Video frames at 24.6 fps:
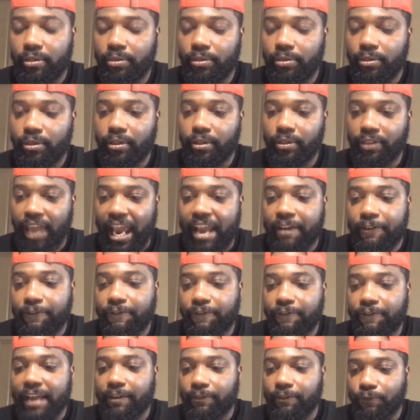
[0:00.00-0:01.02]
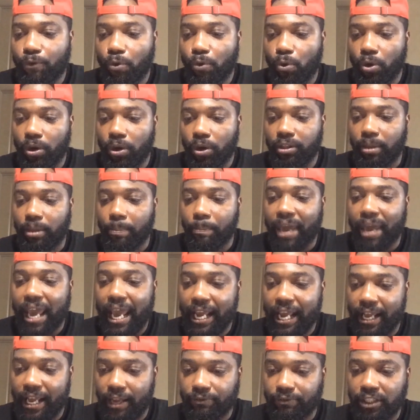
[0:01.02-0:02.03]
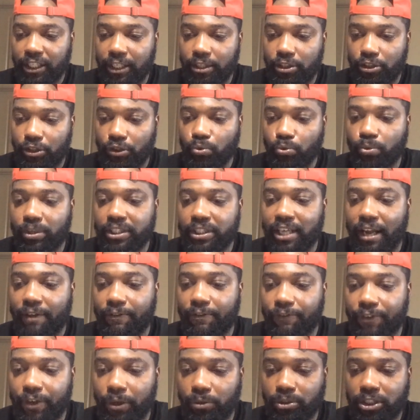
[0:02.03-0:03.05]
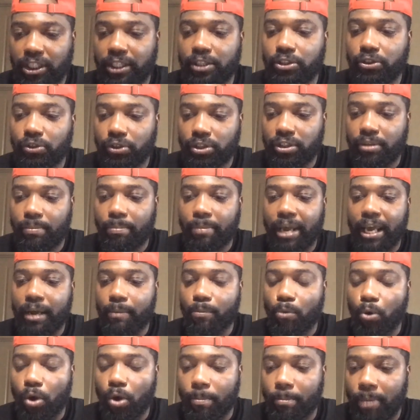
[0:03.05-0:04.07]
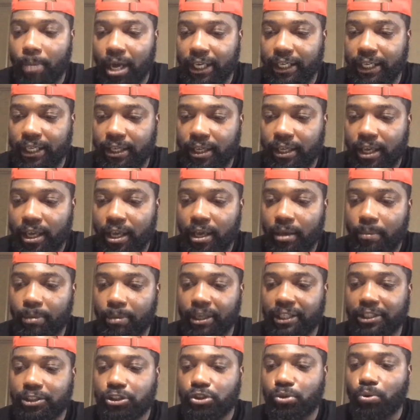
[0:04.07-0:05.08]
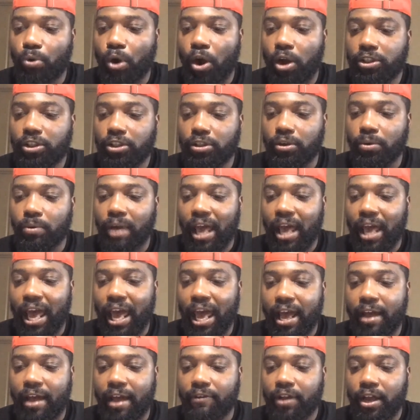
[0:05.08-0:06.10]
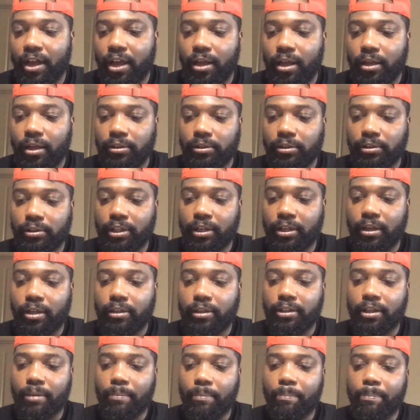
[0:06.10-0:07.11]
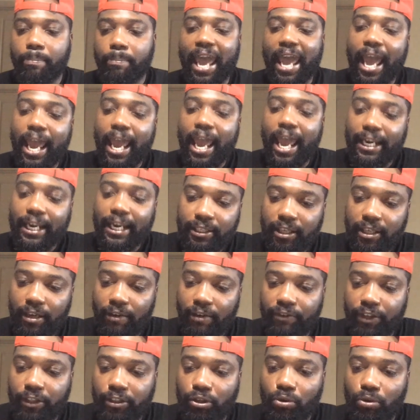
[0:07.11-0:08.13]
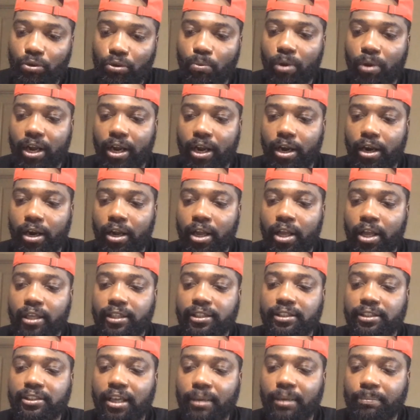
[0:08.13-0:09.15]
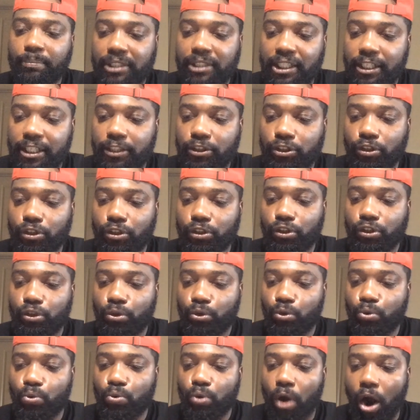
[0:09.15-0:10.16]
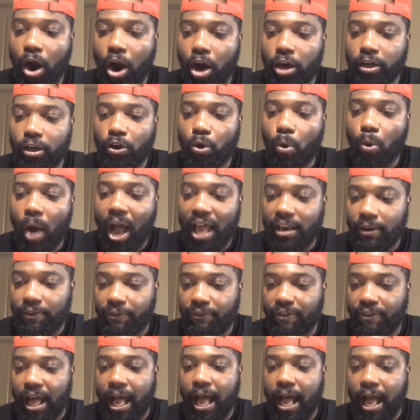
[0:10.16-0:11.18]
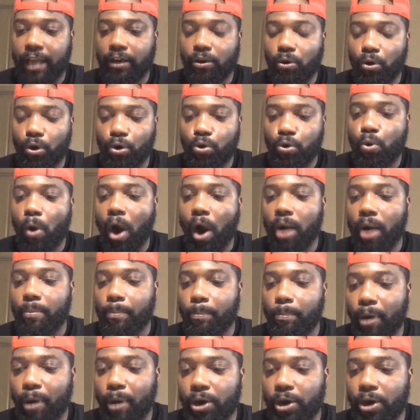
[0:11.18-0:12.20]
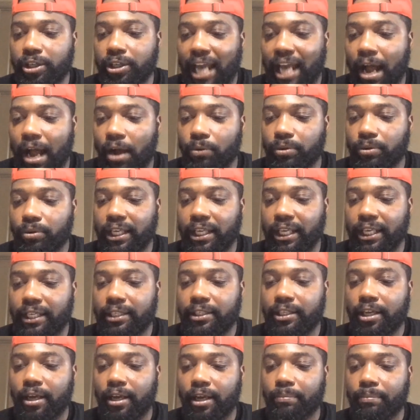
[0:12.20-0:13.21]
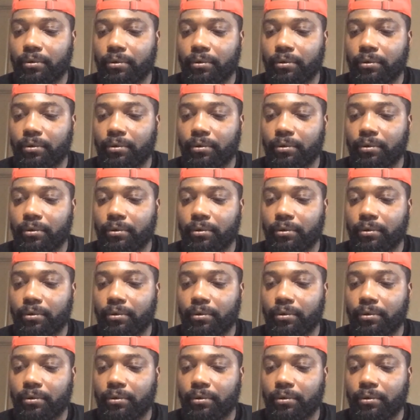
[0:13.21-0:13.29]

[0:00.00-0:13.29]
they fight for the pay of teachers, which I feel teachers should make more money. But you also have the bad end of it to where some teachers who aren't qualified or who are burnt out end up